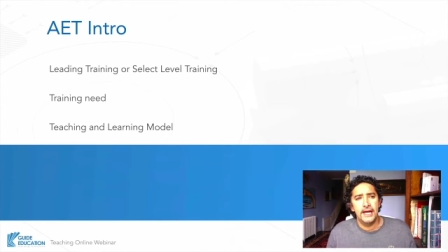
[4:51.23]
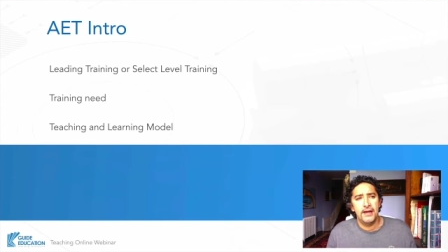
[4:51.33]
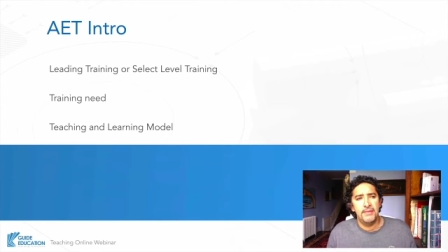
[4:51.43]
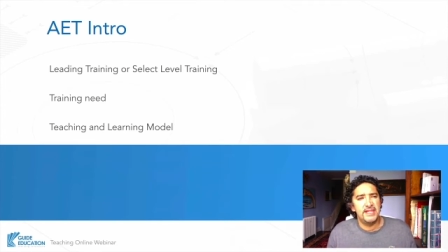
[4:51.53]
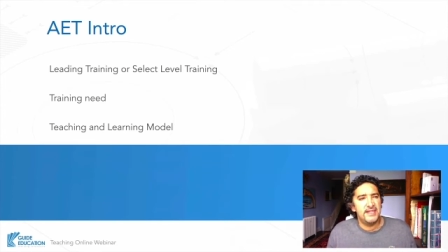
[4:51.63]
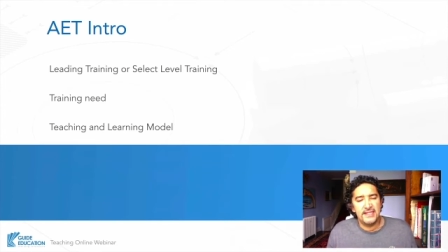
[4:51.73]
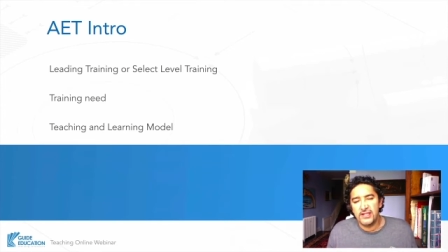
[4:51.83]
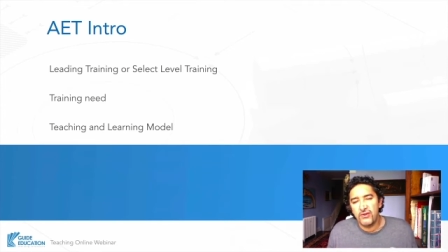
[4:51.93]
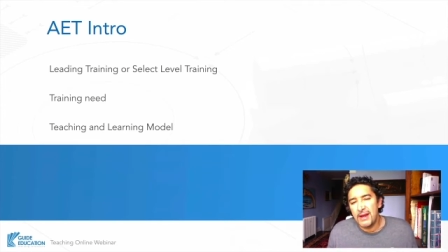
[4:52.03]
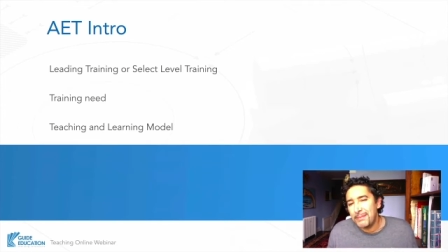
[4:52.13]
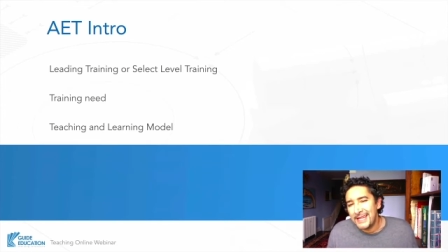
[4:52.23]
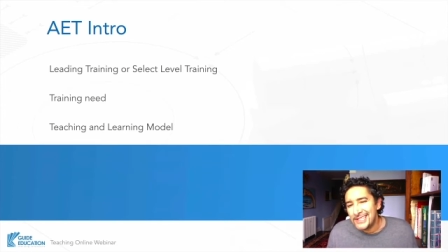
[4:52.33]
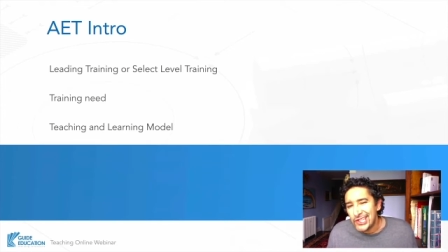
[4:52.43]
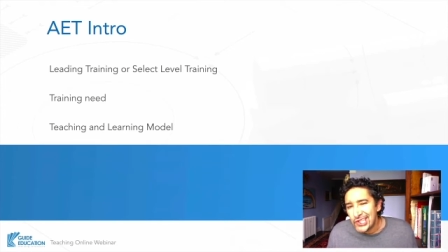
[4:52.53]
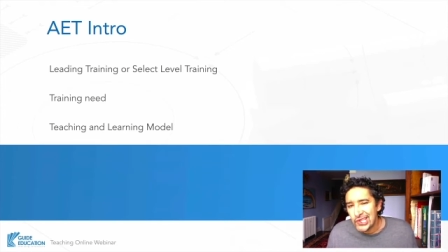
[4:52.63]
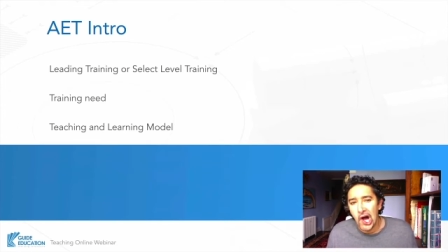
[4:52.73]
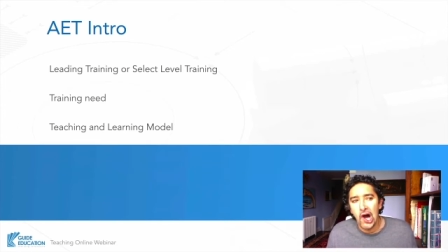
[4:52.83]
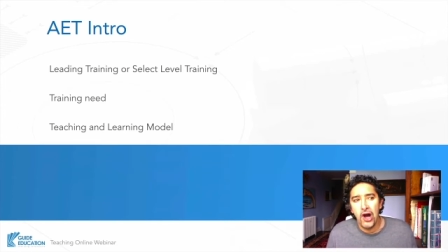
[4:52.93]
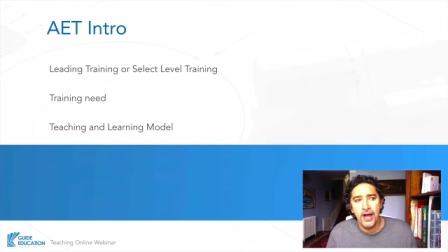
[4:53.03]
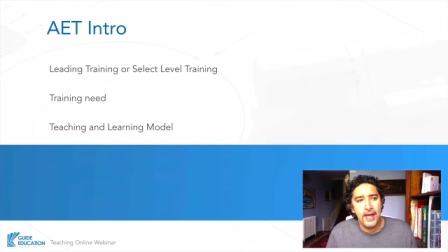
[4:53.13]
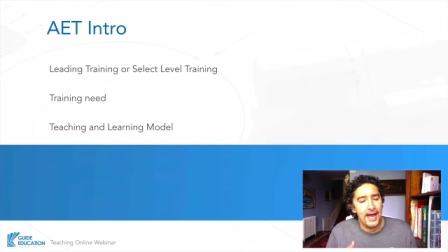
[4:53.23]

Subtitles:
It's a great place to start, and